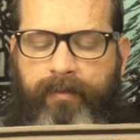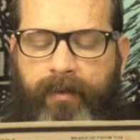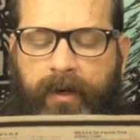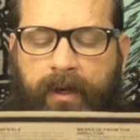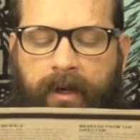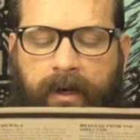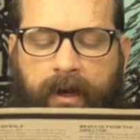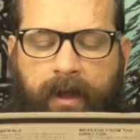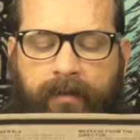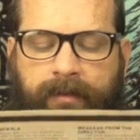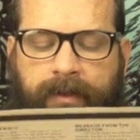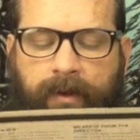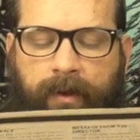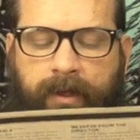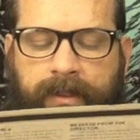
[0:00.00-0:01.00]
thriller
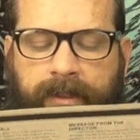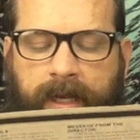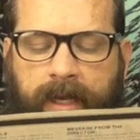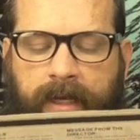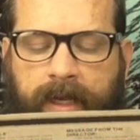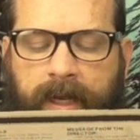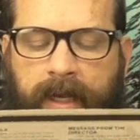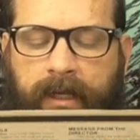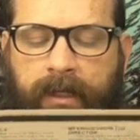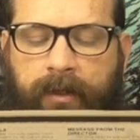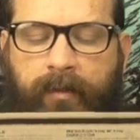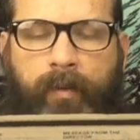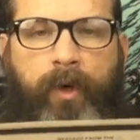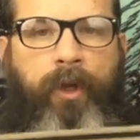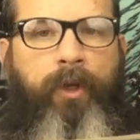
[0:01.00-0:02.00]
love story set in
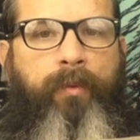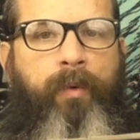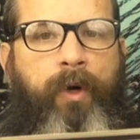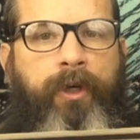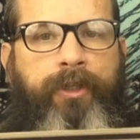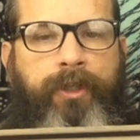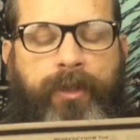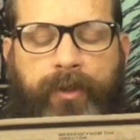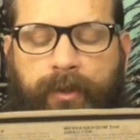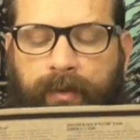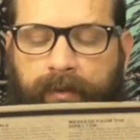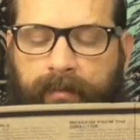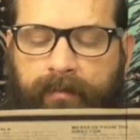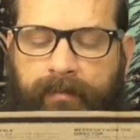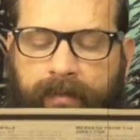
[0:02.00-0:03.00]
England World War
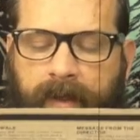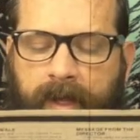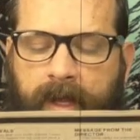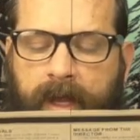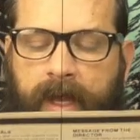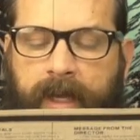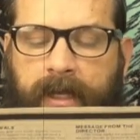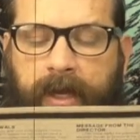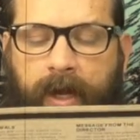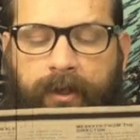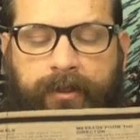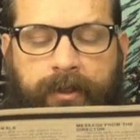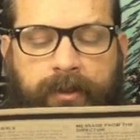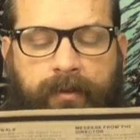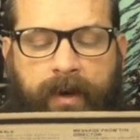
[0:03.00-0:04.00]
II. He
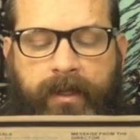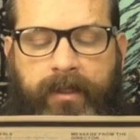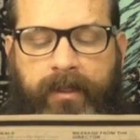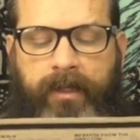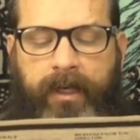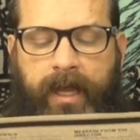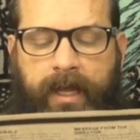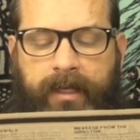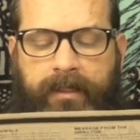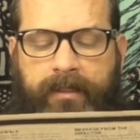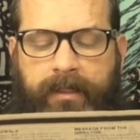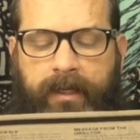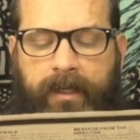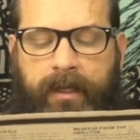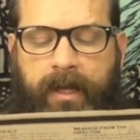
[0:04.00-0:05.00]
also directed The
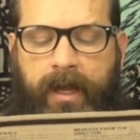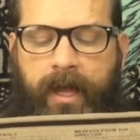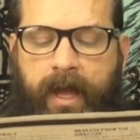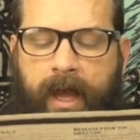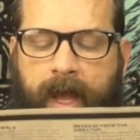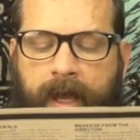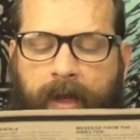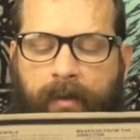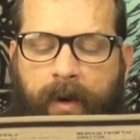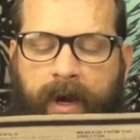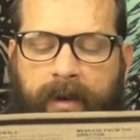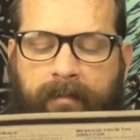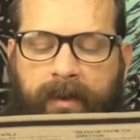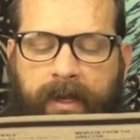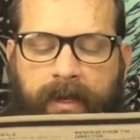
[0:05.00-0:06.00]
Legacy and
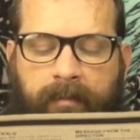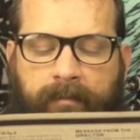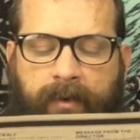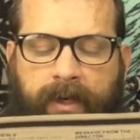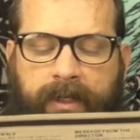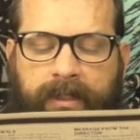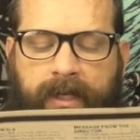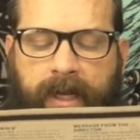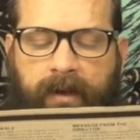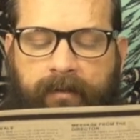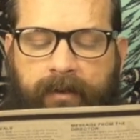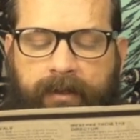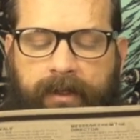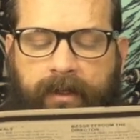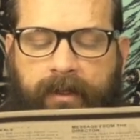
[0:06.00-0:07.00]
quite a bit of British
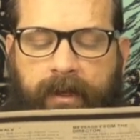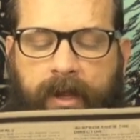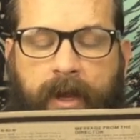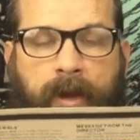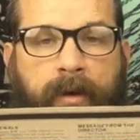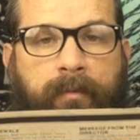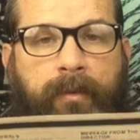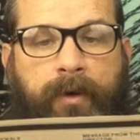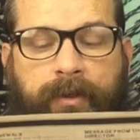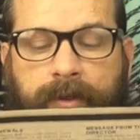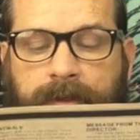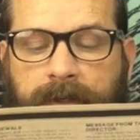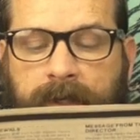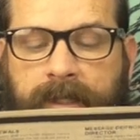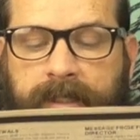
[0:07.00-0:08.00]
television.
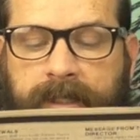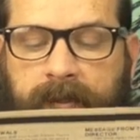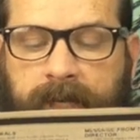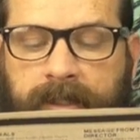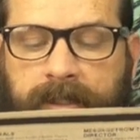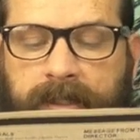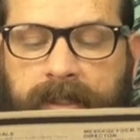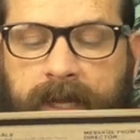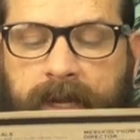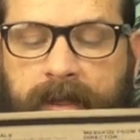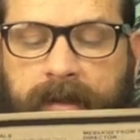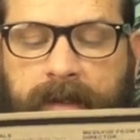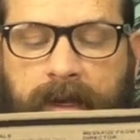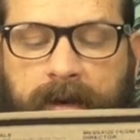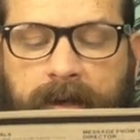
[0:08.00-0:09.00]
Producer Kazanjian
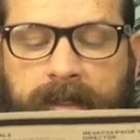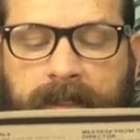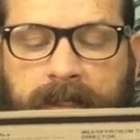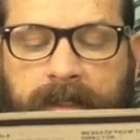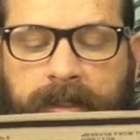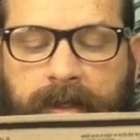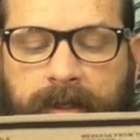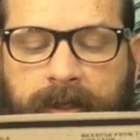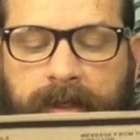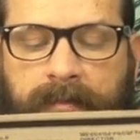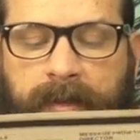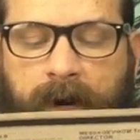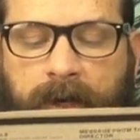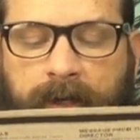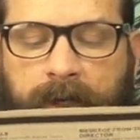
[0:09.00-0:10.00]
said, "There is a certain
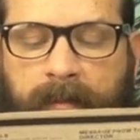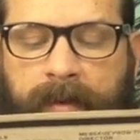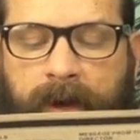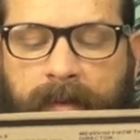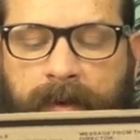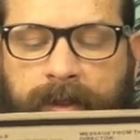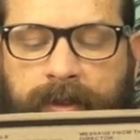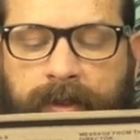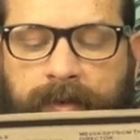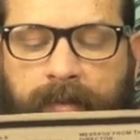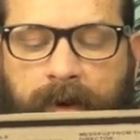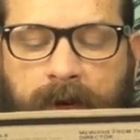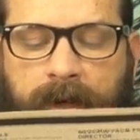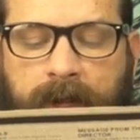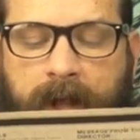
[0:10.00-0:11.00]
sparkle about Richard's
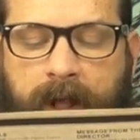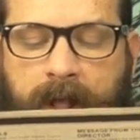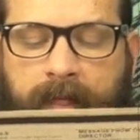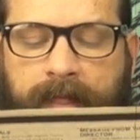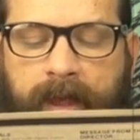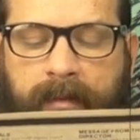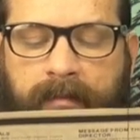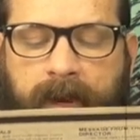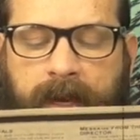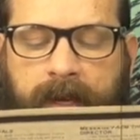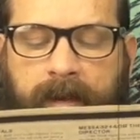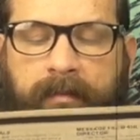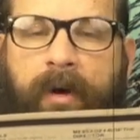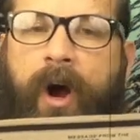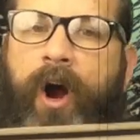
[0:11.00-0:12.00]
work that made
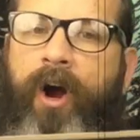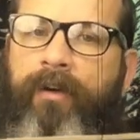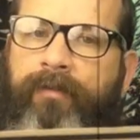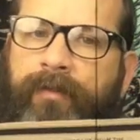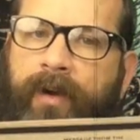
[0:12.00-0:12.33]
him our